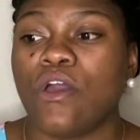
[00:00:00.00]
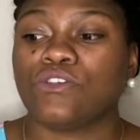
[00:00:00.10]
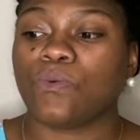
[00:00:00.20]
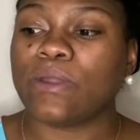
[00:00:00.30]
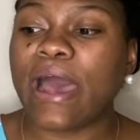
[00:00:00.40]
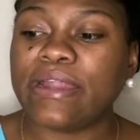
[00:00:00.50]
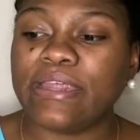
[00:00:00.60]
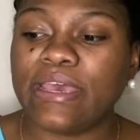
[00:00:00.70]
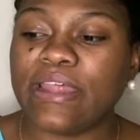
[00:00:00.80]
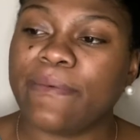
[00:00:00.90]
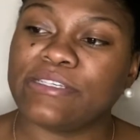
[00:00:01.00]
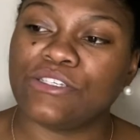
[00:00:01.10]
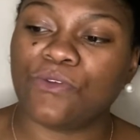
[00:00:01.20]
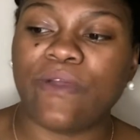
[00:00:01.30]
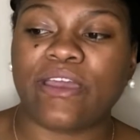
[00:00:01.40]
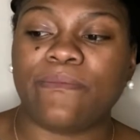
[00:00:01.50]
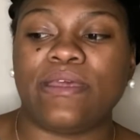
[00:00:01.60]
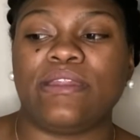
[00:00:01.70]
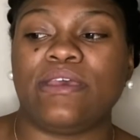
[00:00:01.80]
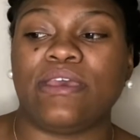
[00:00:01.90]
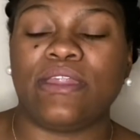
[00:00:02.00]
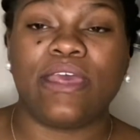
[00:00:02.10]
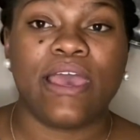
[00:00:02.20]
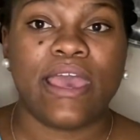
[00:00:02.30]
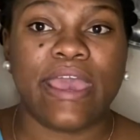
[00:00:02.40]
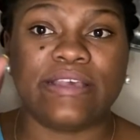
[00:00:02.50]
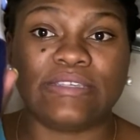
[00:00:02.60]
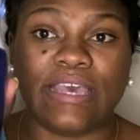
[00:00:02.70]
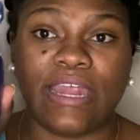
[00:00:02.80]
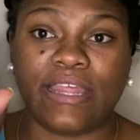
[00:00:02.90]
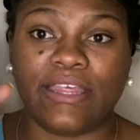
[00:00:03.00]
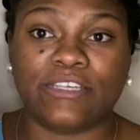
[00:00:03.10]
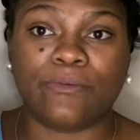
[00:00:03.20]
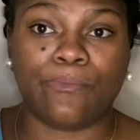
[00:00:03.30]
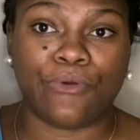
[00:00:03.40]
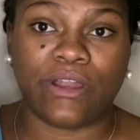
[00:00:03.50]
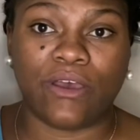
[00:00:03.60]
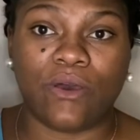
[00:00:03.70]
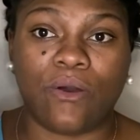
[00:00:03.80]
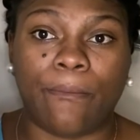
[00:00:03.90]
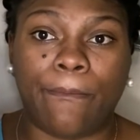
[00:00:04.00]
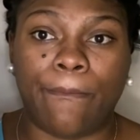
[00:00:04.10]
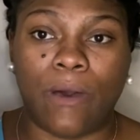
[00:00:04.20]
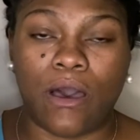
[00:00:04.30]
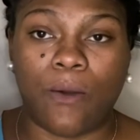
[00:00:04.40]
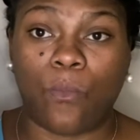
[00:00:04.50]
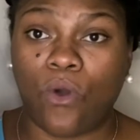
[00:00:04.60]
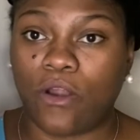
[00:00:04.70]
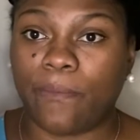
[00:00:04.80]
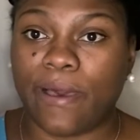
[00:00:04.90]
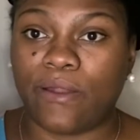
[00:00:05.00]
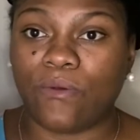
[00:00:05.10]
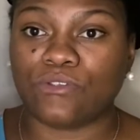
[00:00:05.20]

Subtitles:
So what I did and my sister recommended is getting this Brita water bottle.